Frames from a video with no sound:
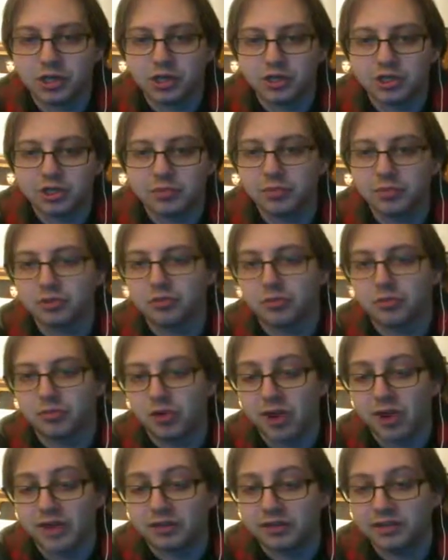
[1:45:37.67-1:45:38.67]
She pulled a
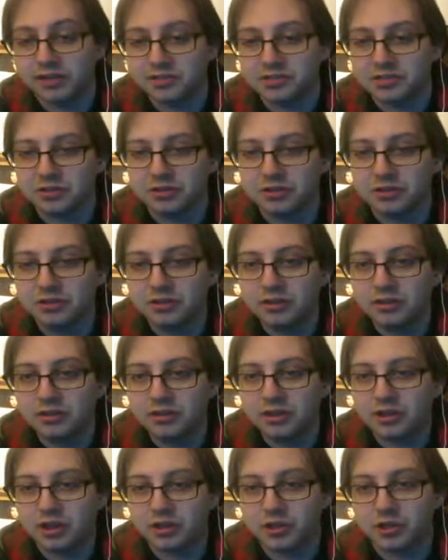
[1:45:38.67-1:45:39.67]
Brock Lesnar
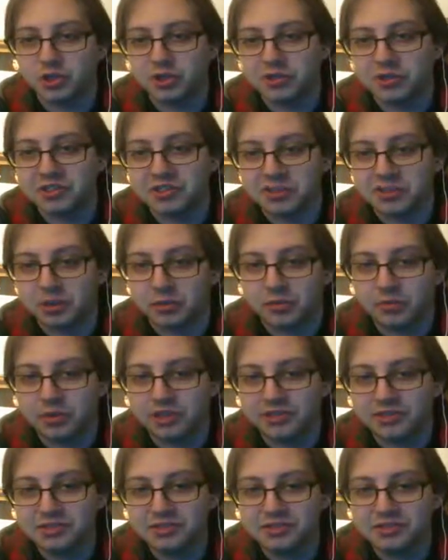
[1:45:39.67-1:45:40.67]
on a shooting star
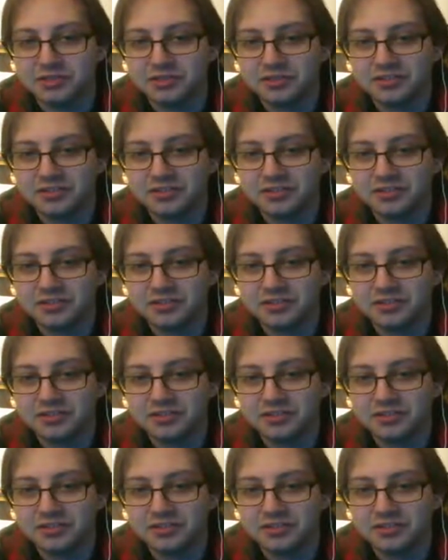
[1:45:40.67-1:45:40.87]
press.